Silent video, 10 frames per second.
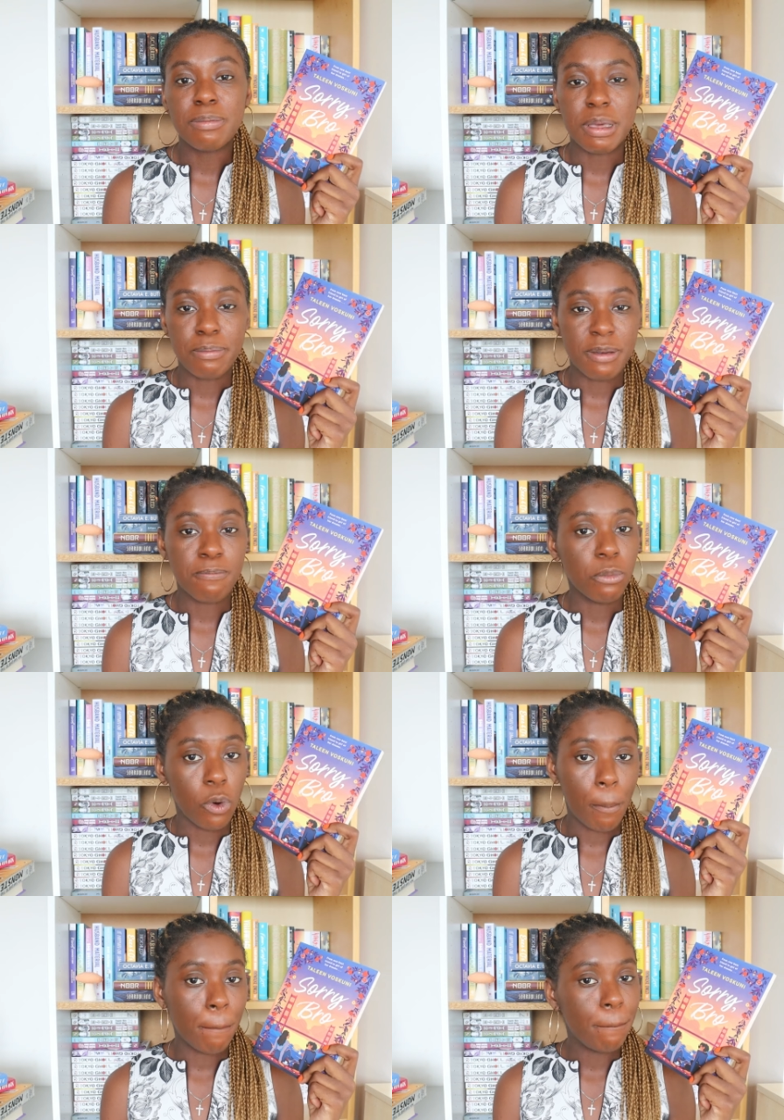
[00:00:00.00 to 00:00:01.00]
to be a bit
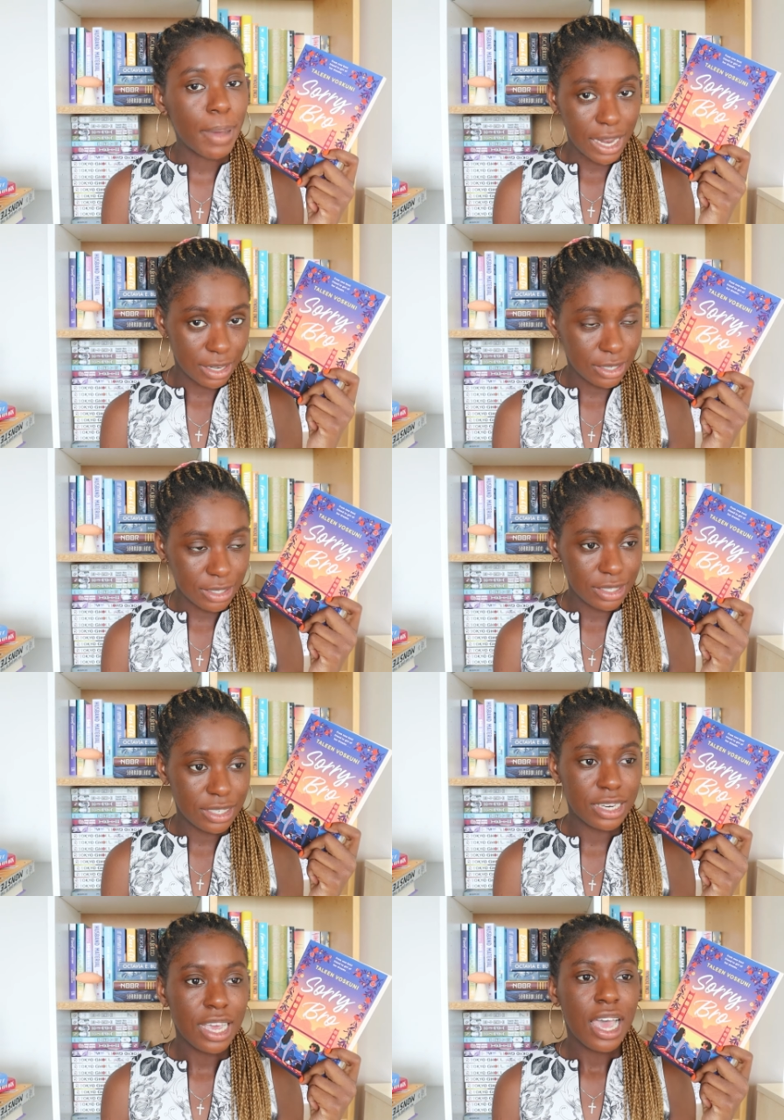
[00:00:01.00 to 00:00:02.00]
more
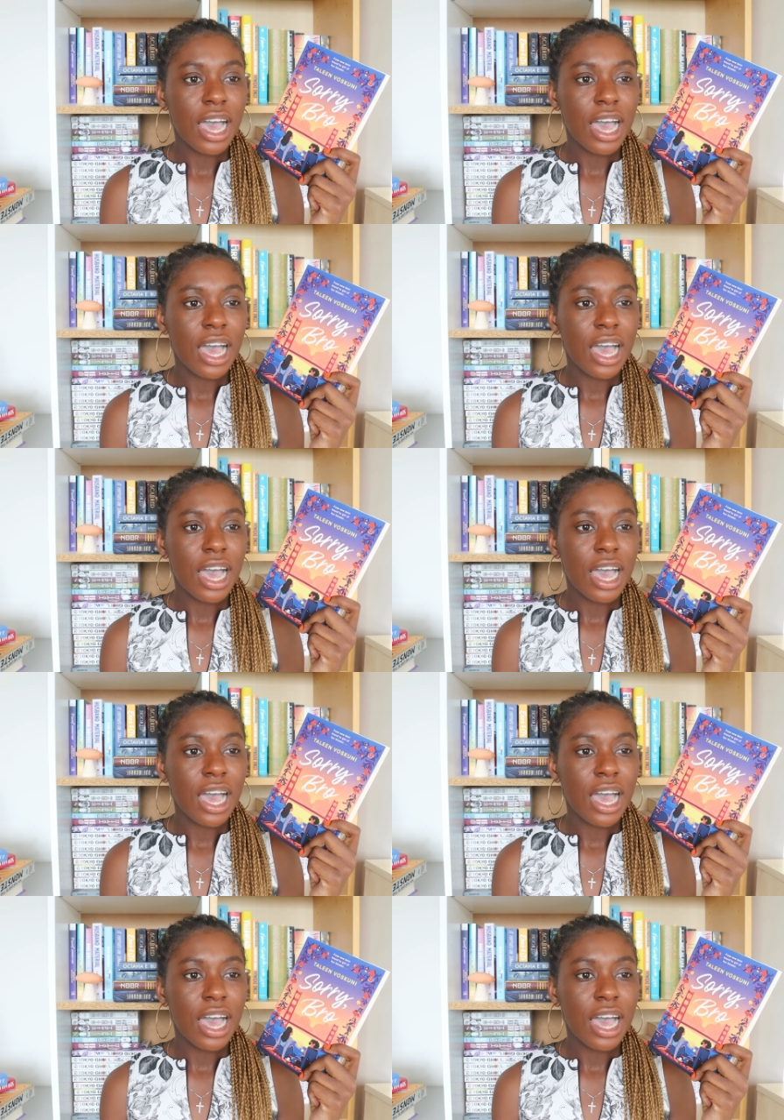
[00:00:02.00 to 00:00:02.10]
balanced.